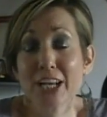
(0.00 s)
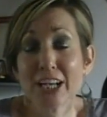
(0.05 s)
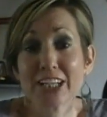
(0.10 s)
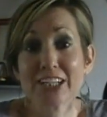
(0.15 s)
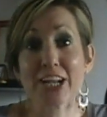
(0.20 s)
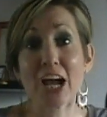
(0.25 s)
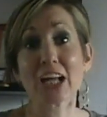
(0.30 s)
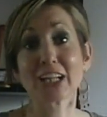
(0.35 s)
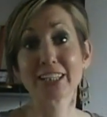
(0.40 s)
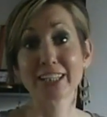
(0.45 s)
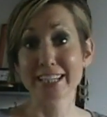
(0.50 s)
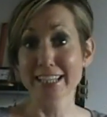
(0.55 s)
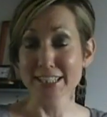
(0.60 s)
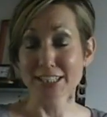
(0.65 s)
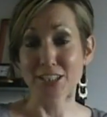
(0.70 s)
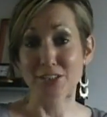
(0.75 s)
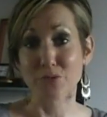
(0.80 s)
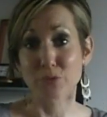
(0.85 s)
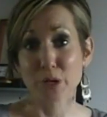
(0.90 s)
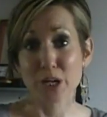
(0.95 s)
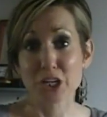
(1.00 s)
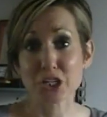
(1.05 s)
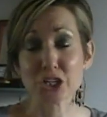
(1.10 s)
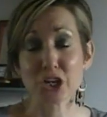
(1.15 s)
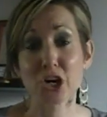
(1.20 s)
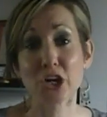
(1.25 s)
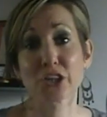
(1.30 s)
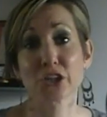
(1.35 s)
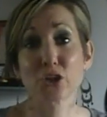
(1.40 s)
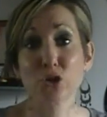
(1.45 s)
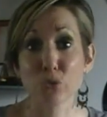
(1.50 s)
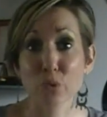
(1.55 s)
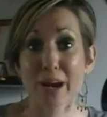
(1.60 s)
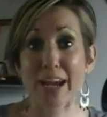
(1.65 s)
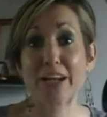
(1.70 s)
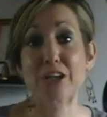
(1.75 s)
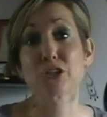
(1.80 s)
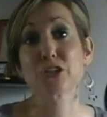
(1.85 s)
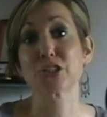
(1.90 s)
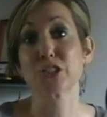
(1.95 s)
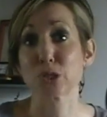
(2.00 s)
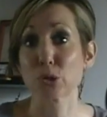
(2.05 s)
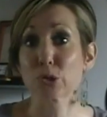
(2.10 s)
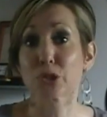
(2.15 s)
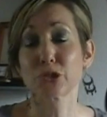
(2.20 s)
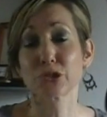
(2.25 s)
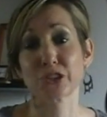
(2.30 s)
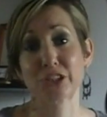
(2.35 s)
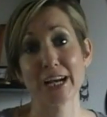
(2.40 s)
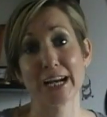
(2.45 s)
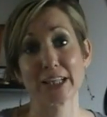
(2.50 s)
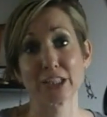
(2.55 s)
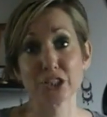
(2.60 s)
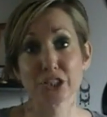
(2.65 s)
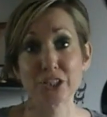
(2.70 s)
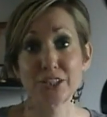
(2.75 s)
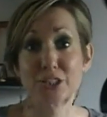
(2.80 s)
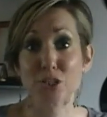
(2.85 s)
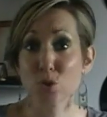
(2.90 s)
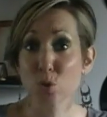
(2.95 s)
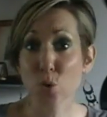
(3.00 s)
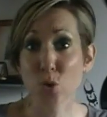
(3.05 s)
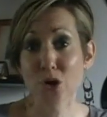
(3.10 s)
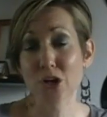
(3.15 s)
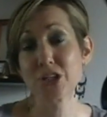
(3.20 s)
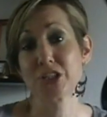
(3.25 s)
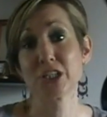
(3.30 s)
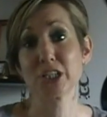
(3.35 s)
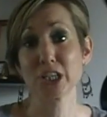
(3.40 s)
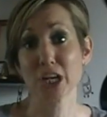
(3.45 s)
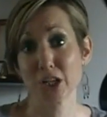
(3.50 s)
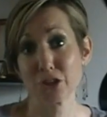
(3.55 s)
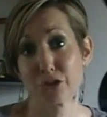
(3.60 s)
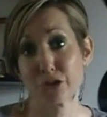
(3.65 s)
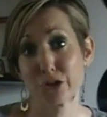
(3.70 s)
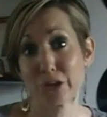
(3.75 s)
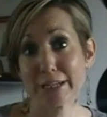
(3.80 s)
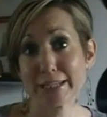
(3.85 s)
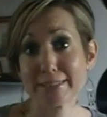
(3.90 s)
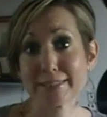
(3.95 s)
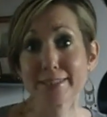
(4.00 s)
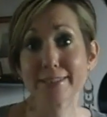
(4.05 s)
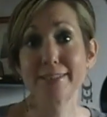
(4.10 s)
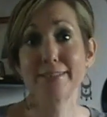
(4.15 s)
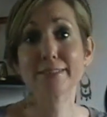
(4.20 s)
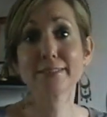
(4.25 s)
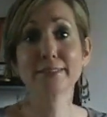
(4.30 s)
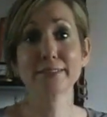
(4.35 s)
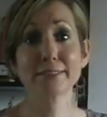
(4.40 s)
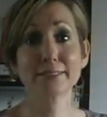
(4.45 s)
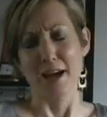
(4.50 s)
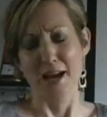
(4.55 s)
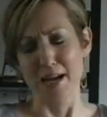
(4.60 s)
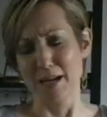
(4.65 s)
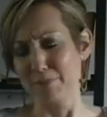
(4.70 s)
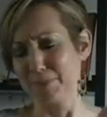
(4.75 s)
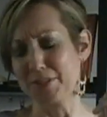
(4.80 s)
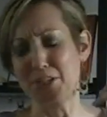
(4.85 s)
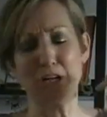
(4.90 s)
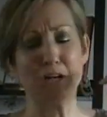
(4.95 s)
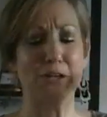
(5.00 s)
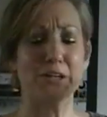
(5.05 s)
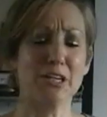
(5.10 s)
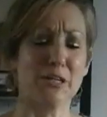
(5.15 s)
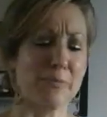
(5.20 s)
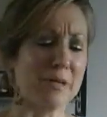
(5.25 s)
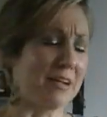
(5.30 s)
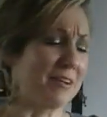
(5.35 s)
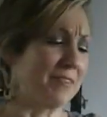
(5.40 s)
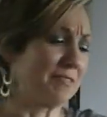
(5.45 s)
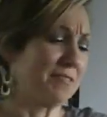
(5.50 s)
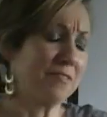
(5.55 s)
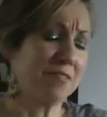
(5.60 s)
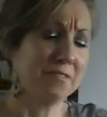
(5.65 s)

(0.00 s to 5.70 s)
not least of which are the greater social challenges in origin countries. I'm talking about